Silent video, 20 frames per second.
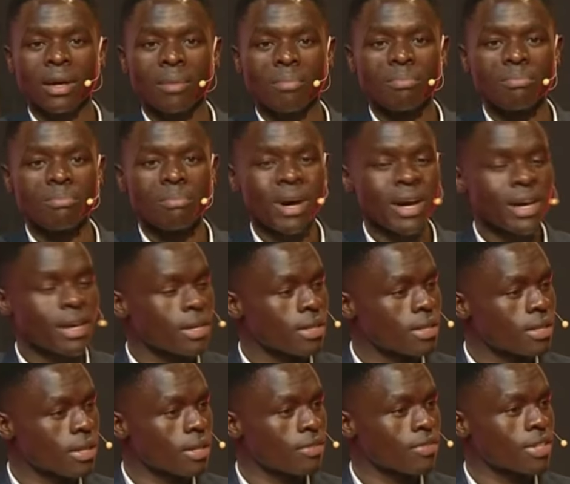
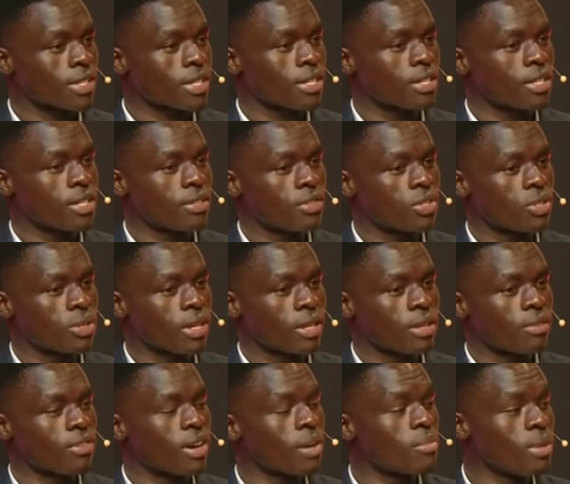myself as an individual
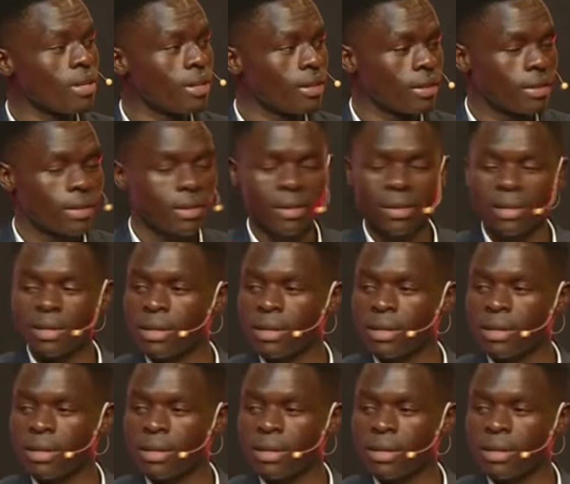and the family,